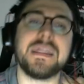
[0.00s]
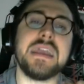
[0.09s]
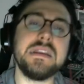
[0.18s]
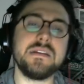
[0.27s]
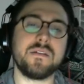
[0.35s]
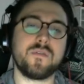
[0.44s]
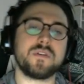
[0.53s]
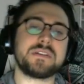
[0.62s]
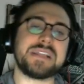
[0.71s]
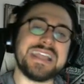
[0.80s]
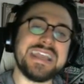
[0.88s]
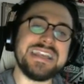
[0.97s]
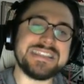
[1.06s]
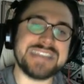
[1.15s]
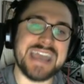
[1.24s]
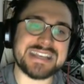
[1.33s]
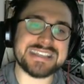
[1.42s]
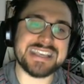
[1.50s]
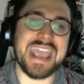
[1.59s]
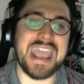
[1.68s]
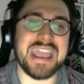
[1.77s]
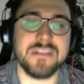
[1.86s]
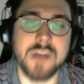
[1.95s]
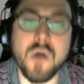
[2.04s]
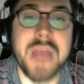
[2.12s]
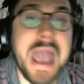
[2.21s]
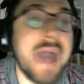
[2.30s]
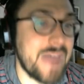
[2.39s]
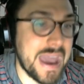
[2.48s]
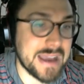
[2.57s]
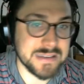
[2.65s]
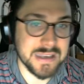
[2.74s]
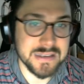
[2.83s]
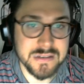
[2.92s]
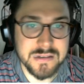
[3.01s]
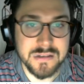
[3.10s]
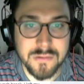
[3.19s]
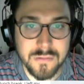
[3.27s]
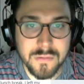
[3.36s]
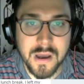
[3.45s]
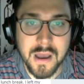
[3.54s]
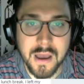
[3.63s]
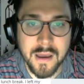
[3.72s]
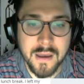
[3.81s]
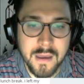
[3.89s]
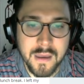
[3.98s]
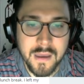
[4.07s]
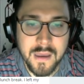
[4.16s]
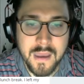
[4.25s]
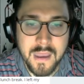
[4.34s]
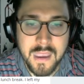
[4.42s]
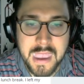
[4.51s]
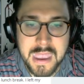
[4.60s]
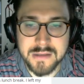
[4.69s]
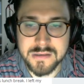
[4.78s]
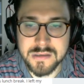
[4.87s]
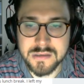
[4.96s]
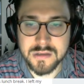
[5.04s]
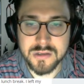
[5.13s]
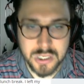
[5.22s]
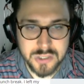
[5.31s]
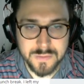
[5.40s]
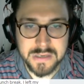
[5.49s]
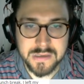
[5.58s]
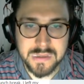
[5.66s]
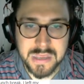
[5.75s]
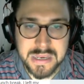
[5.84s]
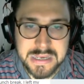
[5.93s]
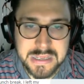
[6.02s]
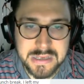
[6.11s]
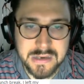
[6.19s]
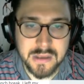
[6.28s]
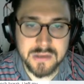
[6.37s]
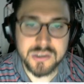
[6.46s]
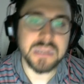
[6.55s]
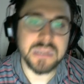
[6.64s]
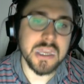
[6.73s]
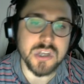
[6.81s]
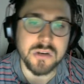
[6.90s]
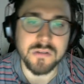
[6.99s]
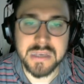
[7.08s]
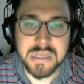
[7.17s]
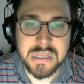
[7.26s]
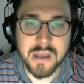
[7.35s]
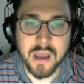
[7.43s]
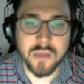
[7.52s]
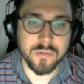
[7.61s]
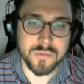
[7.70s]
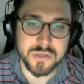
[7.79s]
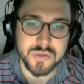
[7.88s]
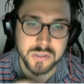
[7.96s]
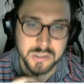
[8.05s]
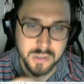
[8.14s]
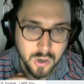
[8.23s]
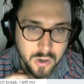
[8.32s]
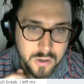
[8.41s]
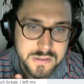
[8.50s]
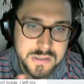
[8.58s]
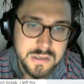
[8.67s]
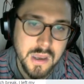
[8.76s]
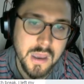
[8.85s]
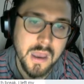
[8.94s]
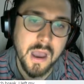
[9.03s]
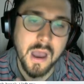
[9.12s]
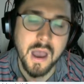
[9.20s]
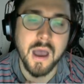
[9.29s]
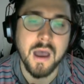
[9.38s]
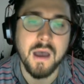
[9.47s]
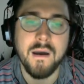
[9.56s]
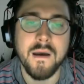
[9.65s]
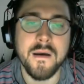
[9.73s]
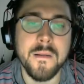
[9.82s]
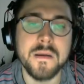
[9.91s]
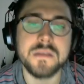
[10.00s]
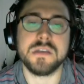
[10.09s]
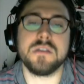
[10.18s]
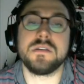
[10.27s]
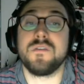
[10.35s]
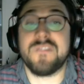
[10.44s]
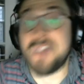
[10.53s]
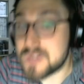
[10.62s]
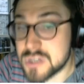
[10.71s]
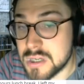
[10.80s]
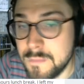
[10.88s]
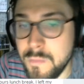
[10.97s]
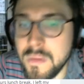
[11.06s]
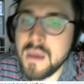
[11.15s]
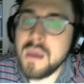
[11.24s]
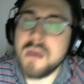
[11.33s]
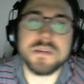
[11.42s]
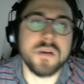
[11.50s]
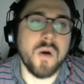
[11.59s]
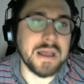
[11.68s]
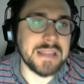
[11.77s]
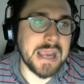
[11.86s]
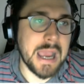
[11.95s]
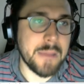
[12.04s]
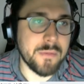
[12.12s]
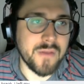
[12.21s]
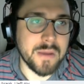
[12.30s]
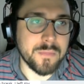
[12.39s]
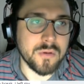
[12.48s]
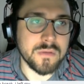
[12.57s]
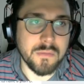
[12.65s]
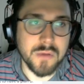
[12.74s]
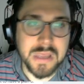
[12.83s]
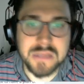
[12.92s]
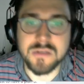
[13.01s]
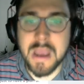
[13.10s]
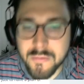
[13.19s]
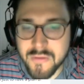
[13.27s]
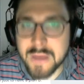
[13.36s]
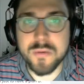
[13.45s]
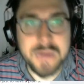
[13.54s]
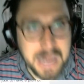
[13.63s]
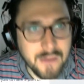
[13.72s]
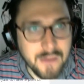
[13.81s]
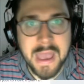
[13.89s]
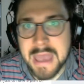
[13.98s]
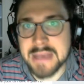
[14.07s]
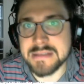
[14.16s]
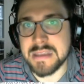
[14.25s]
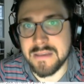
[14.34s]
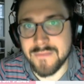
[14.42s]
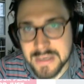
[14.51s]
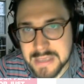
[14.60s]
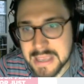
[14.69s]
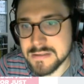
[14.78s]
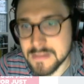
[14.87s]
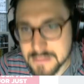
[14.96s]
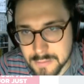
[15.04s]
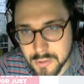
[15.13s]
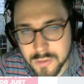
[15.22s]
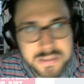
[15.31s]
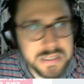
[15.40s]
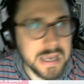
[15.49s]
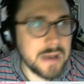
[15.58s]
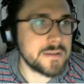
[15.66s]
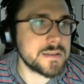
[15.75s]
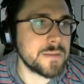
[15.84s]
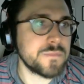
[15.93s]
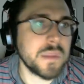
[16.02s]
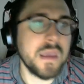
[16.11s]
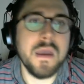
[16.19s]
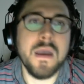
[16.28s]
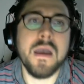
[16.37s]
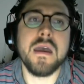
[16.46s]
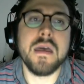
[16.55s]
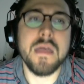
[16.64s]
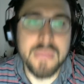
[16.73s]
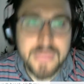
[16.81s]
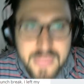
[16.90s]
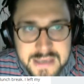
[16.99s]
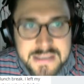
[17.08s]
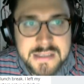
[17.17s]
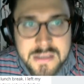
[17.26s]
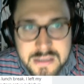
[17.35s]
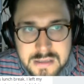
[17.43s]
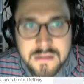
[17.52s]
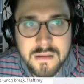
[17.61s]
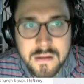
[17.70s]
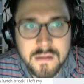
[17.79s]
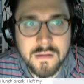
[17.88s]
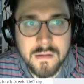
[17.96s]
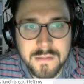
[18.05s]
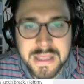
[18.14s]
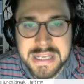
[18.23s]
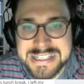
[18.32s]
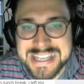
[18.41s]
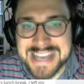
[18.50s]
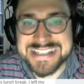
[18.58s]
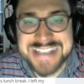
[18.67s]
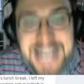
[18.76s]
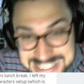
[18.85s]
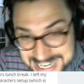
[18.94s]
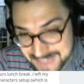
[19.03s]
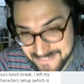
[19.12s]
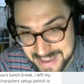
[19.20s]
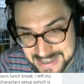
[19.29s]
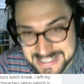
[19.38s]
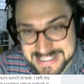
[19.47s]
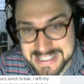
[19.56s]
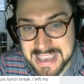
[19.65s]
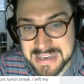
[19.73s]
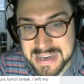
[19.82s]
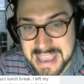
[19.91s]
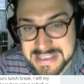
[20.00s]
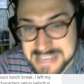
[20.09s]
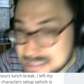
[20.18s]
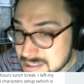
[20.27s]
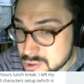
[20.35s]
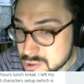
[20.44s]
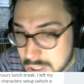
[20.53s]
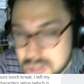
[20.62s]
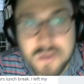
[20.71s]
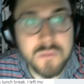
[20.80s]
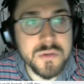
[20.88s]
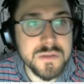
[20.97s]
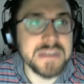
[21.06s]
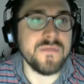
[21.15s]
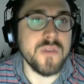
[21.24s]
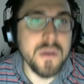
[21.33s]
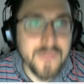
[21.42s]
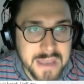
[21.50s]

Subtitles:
of course, the ladies' decks don't have access to Hand's Judgment. They generally need other restricted cards to function. So unlike Hyper Viper, that we'll get to, Hyper Viper now has the event cancel. Someone Always Tells. This Lady's deck doesn't have access to that. It has access to Treachery, which means if you have